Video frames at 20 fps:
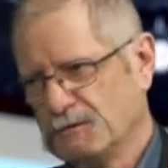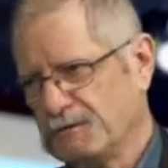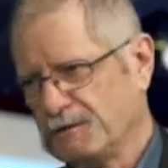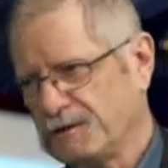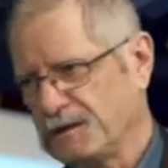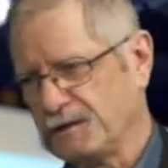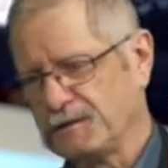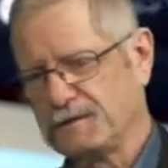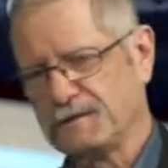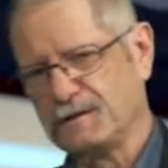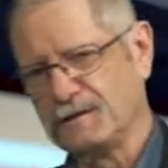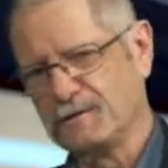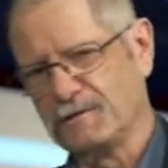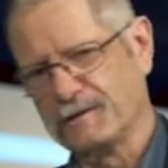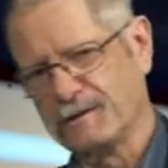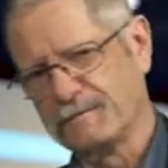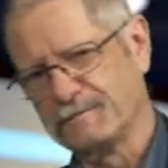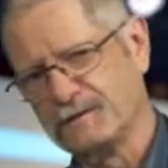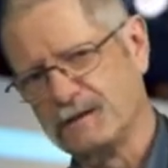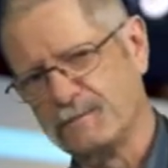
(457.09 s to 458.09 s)
60 or
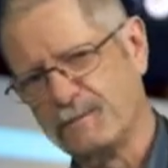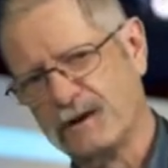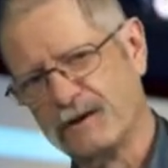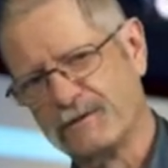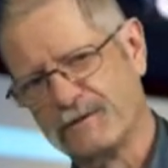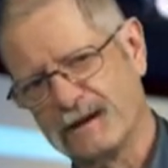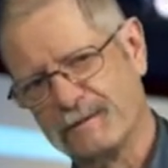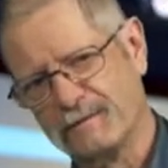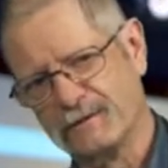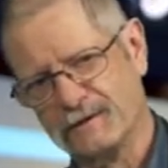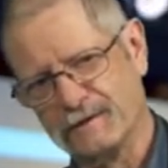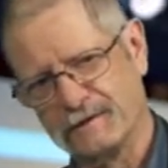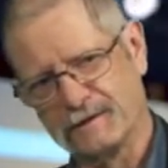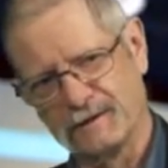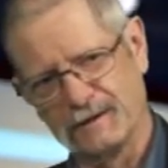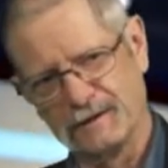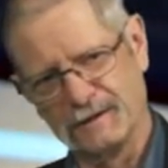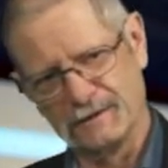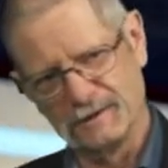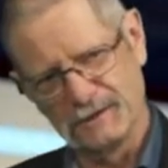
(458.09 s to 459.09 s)
70 programmers,
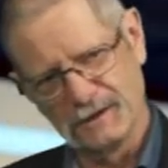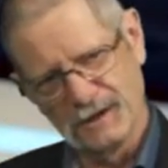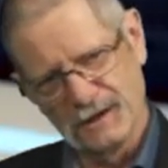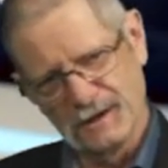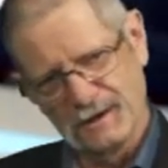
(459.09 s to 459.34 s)
and